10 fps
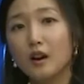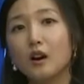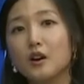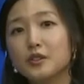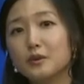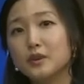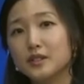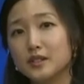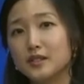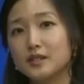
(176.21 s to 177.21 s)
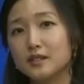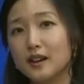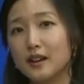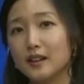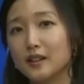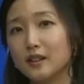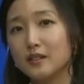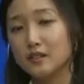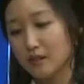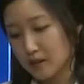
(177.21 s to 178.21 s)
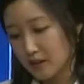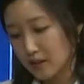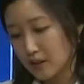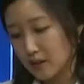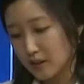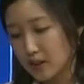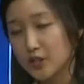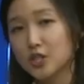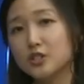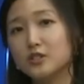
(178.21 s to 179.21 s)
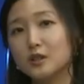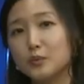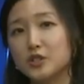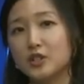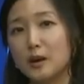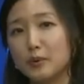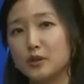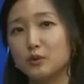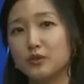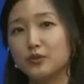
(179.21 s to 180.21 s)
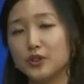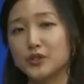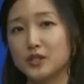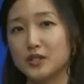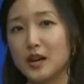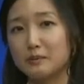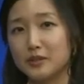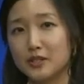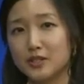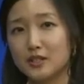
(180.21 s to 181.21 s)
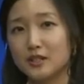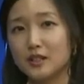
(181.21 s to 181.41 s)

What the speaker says: Other reasons lie in the conditions in which chaebols were first established.